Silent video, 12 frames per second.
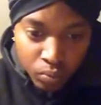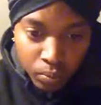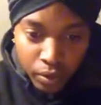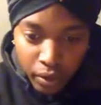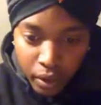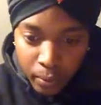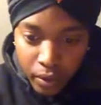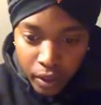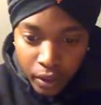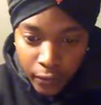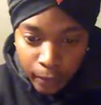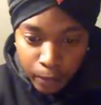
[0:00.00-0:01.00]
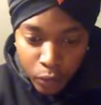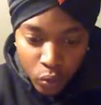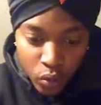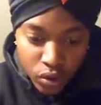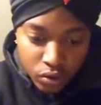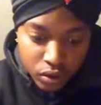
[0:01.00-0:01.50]
But I mean,
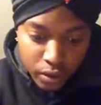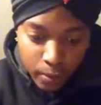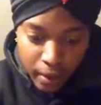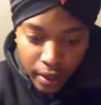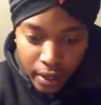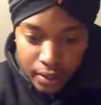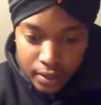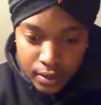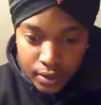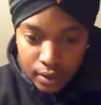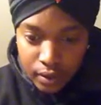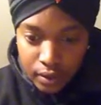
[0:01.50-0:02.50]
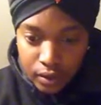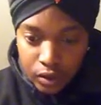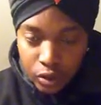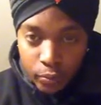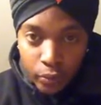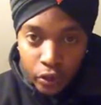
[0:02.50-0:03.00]
once you get past the
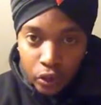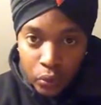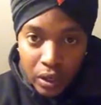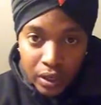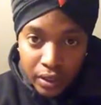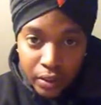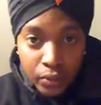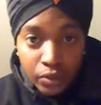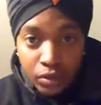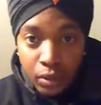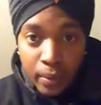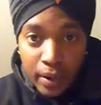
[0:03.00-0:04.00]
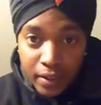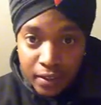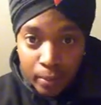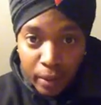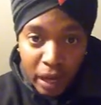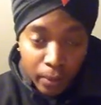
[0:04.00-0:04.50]
spirituality, once you get past
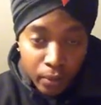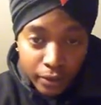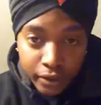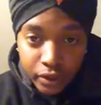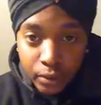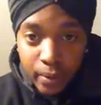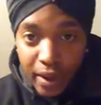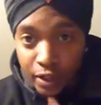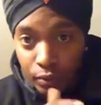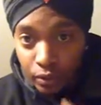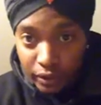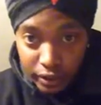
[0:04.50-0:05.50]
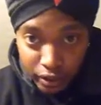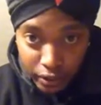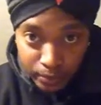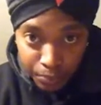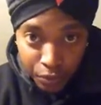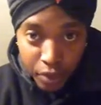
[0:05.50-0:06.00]
the Bible, once you get past
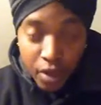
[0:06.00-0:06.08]
religion,